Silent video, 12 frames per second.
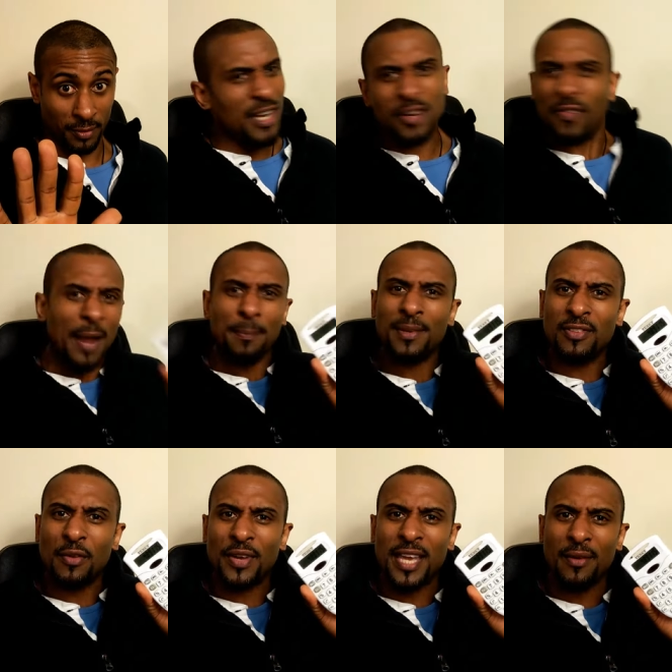Then grab
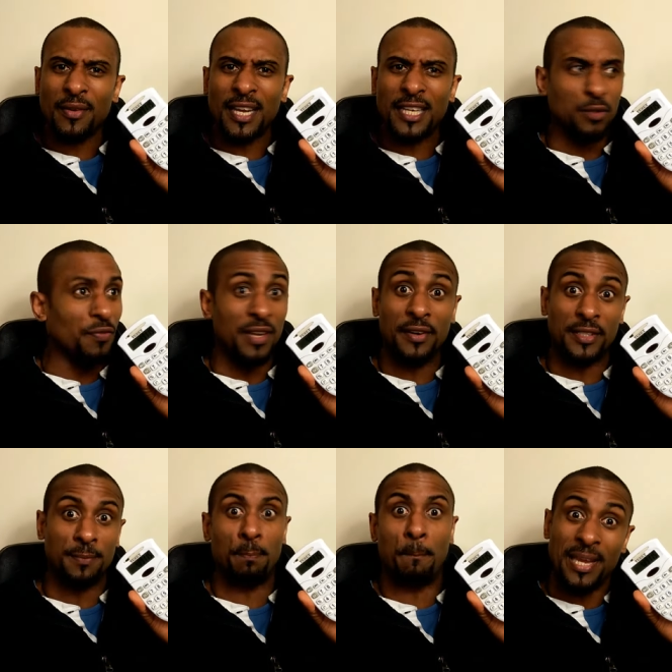yourself a calculator off the
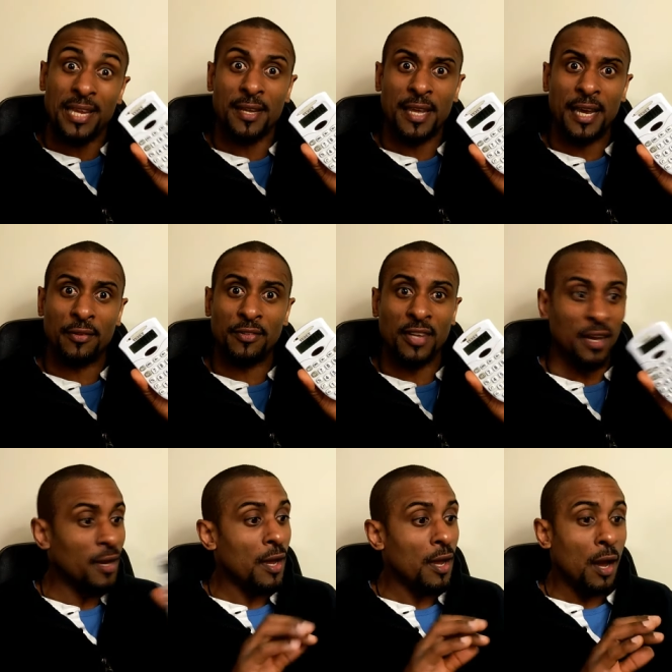nearest bean
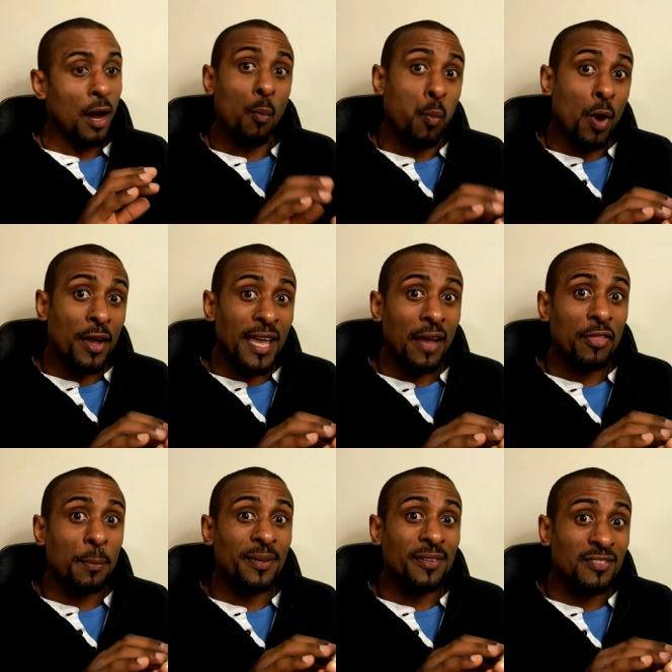counter and work
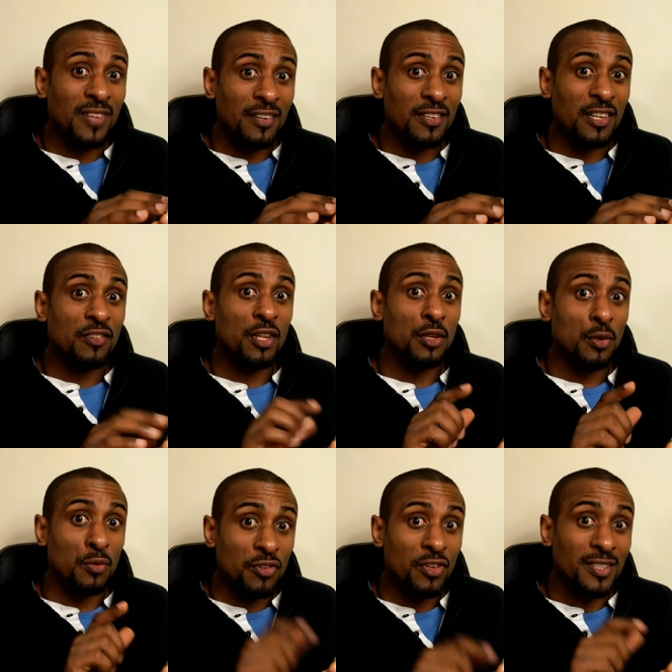out the percentage that
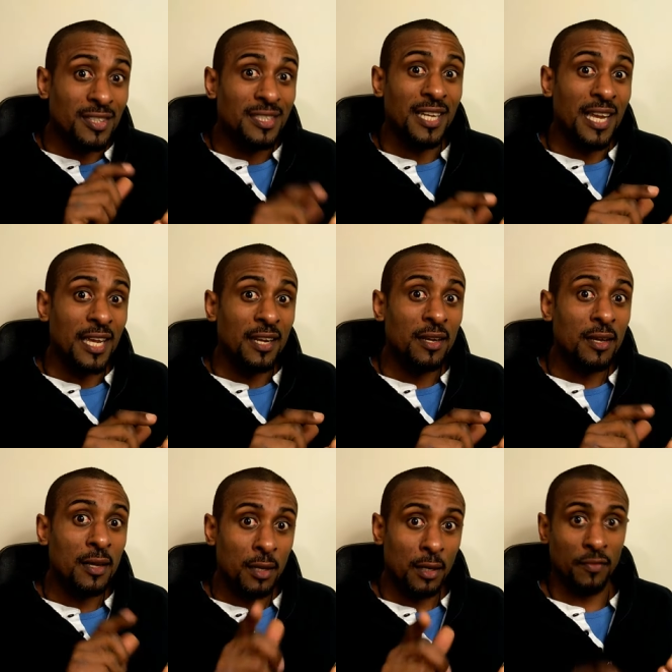you just
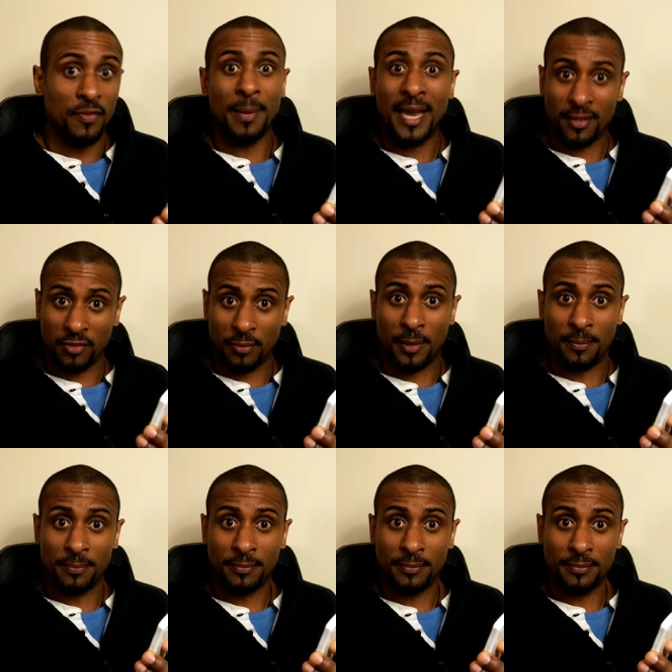did of your
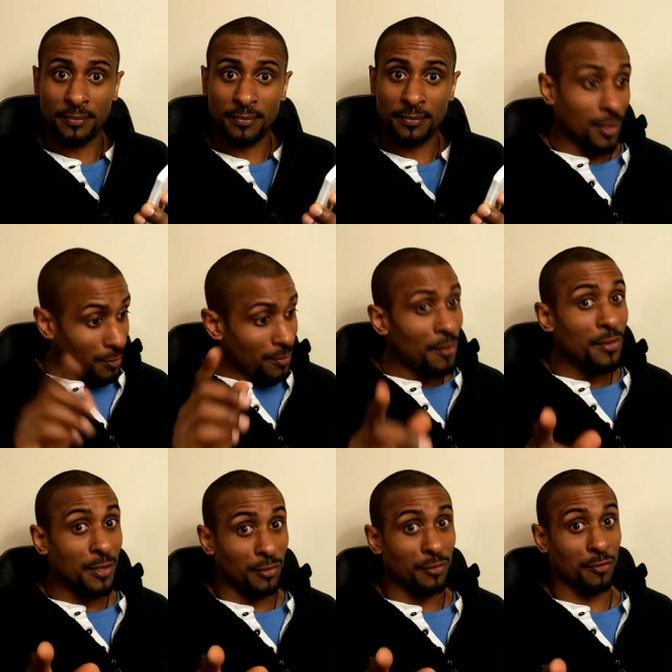maximum. Now you
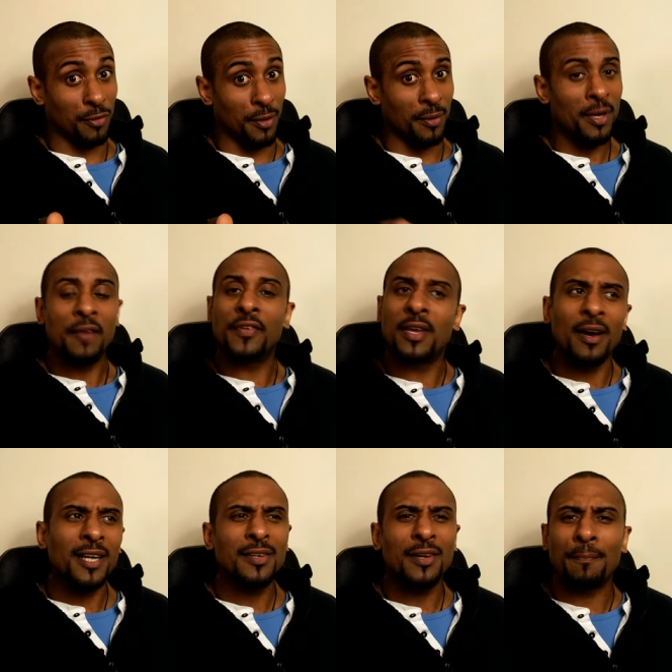know this is true. The
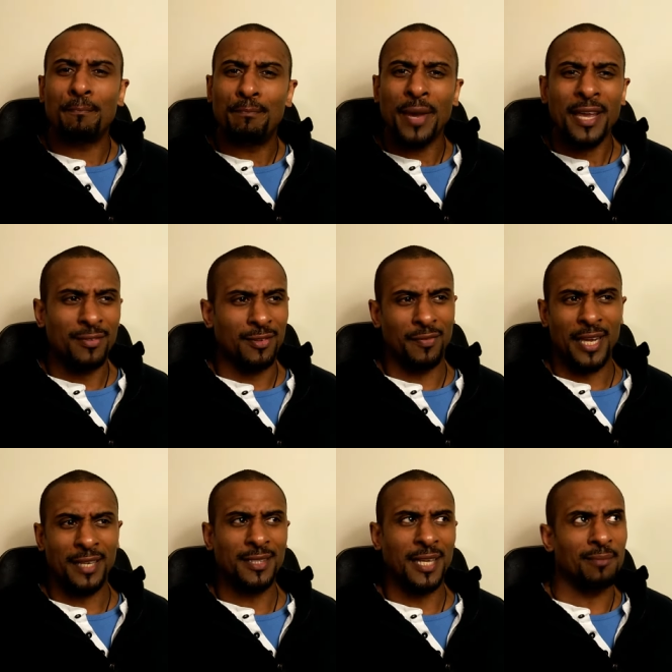guy's got a best of
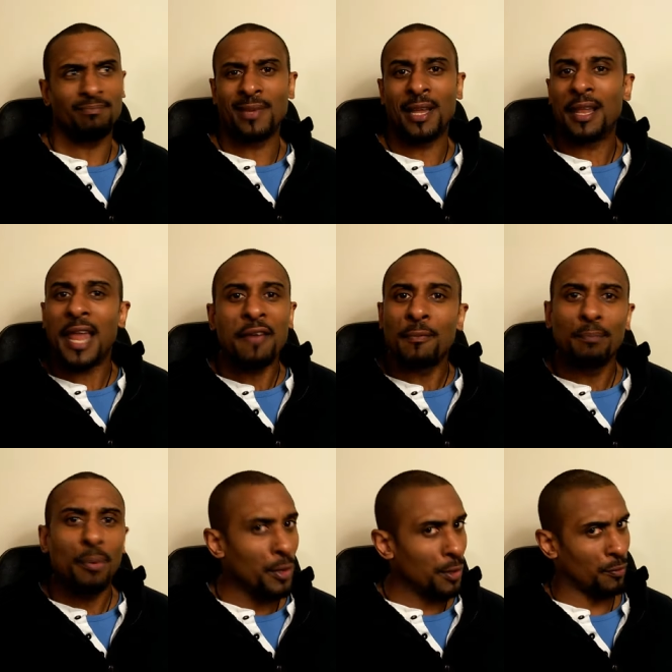let's say
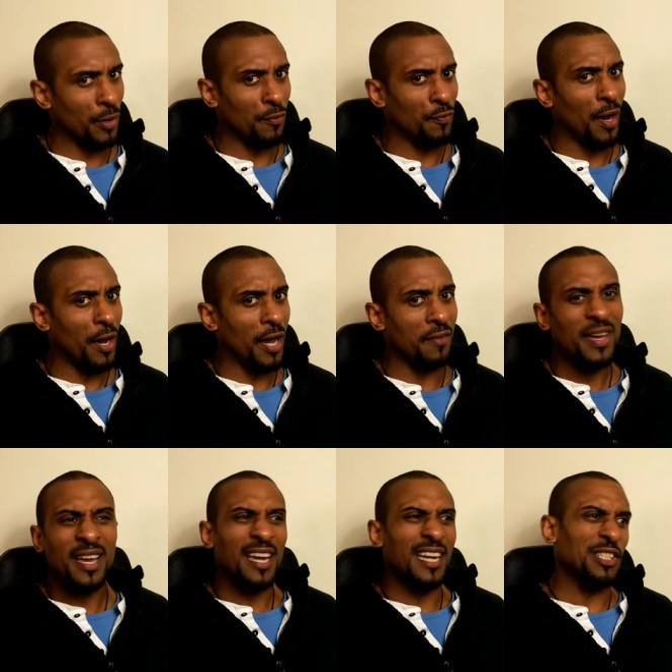
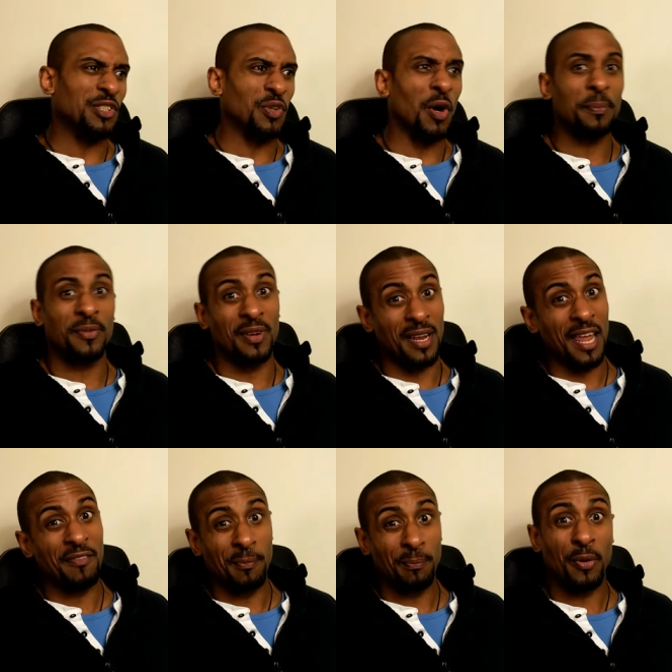11.35 and he drops an
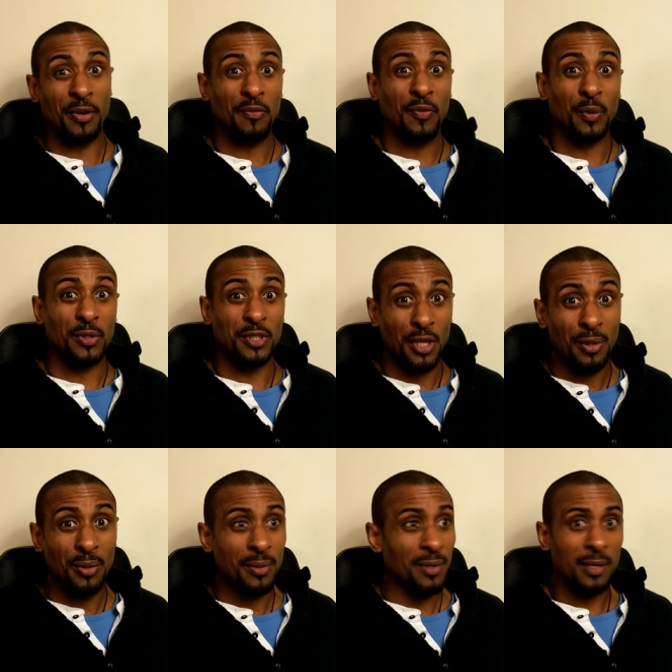
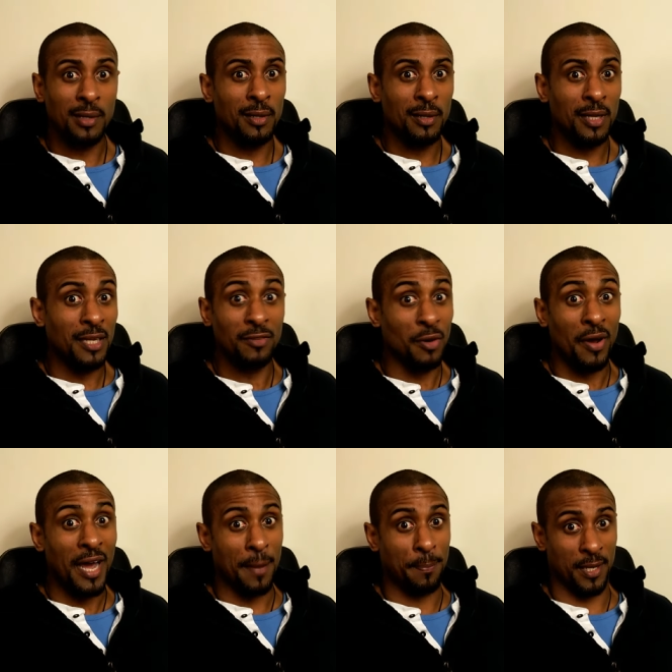11.42, he's
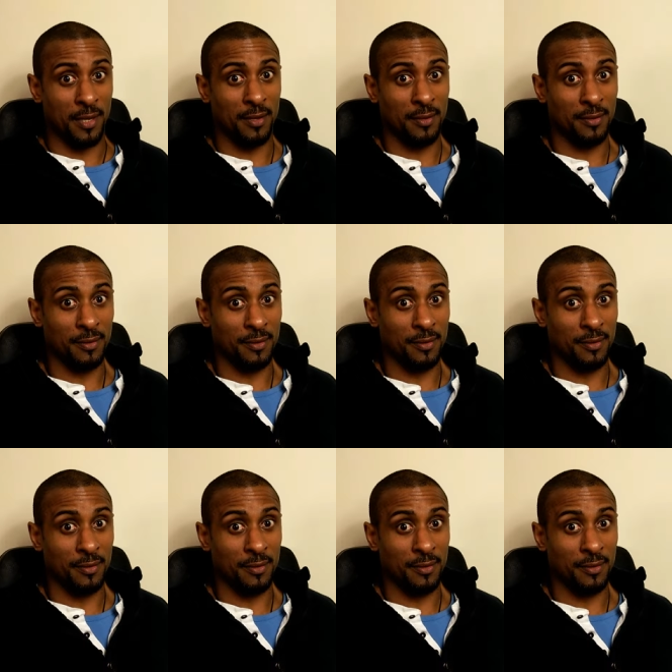not happy.